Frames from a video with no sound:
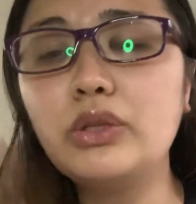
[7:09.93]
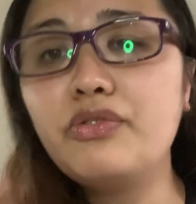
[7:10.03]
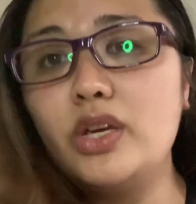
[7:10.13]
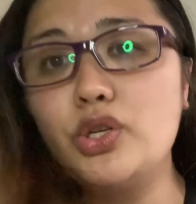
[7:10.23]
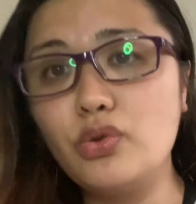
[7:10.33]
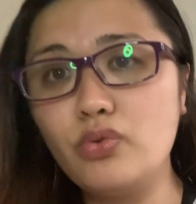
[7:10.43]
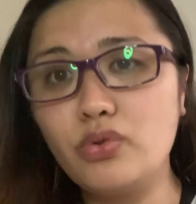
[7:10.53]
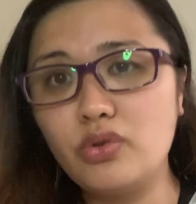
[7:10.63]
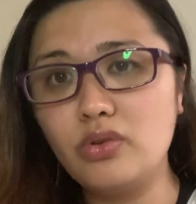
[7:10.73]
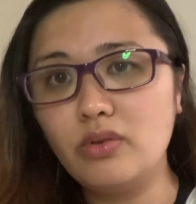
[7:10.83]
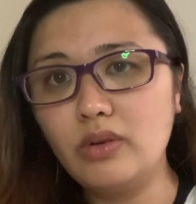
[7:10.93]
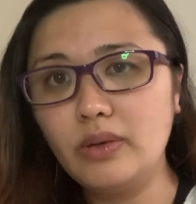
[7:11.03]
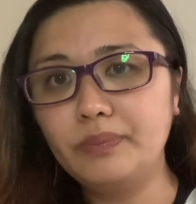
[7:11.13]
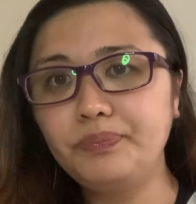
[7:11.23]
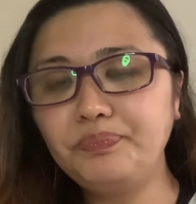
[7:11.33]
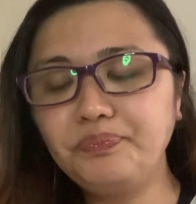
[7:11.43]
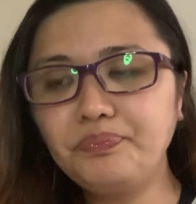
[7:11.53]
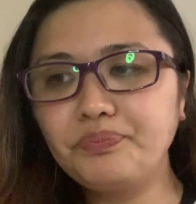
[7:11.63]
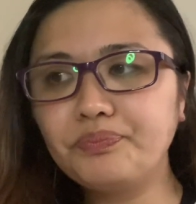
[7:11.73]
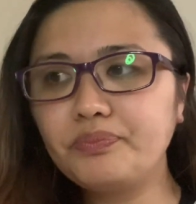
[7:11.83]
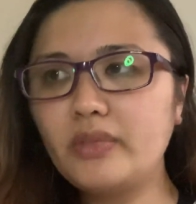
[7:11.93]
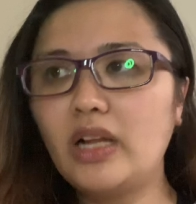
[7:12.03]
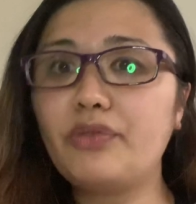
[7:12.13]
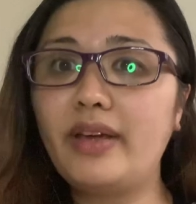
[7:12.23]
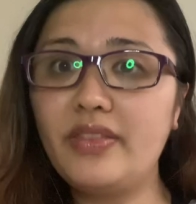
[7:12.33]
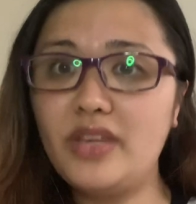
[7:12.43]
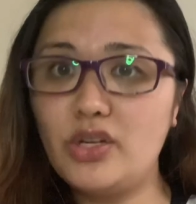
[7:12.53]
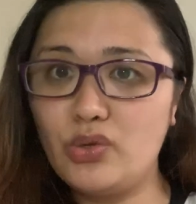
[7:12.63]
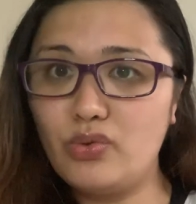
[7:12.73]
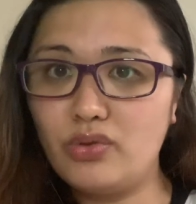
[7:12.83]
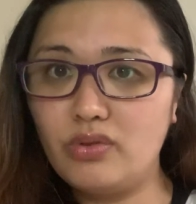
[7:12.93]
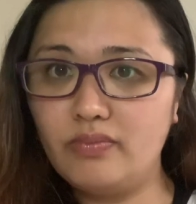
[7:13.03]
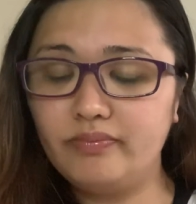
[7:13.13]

issues, a lot of health issues.